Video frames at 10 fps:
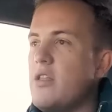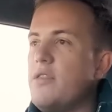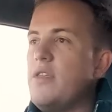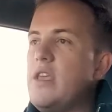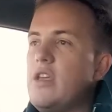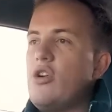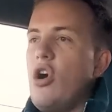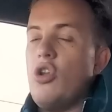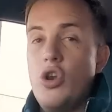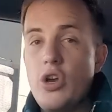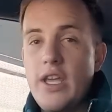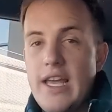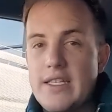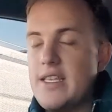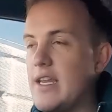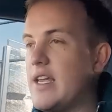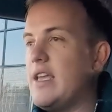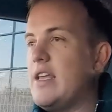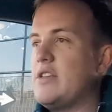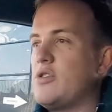The car looking
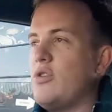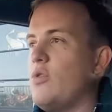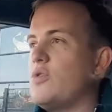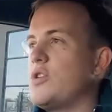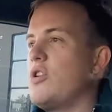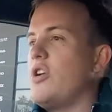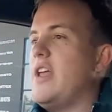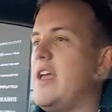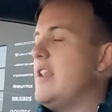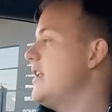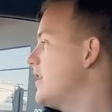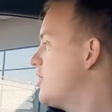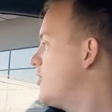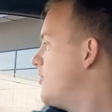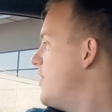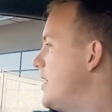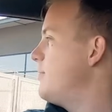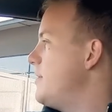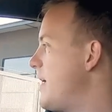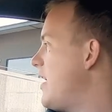aesthetic, it has also got an
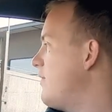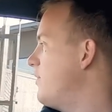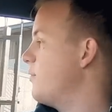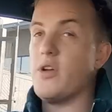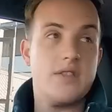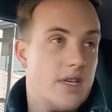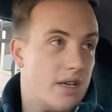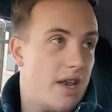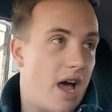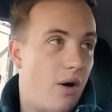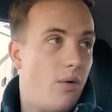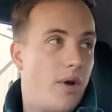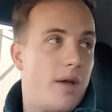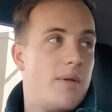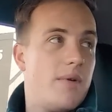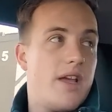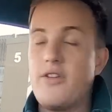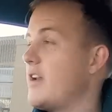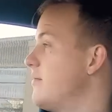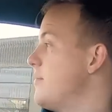incredibly powerful motor. Now, what I mean by
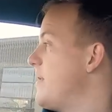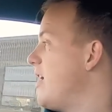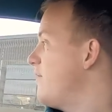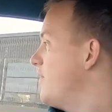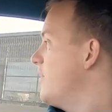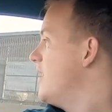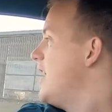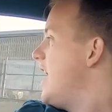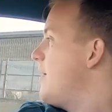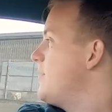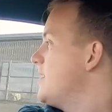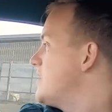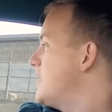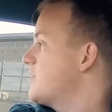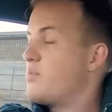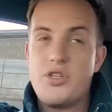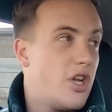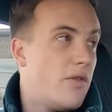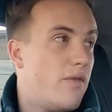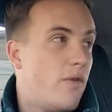incredibly powerful, I mean this thing is
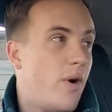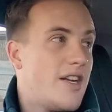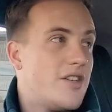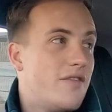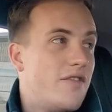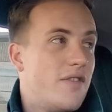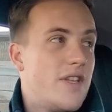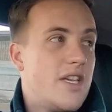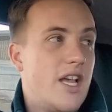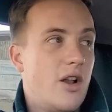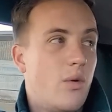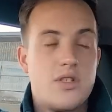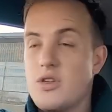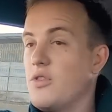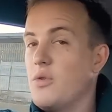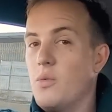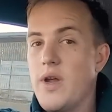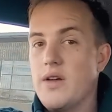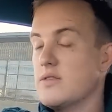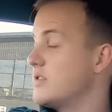pushing over 450 kilowatts on the
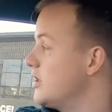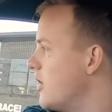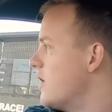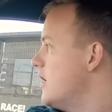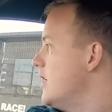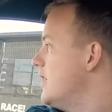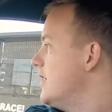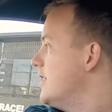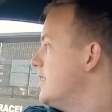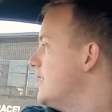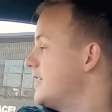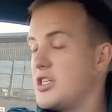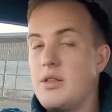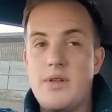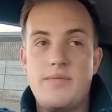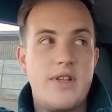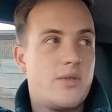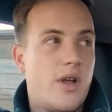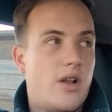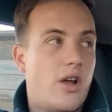wheels. So, ladies and gentlemen, that's
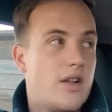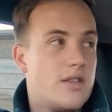quite a lot.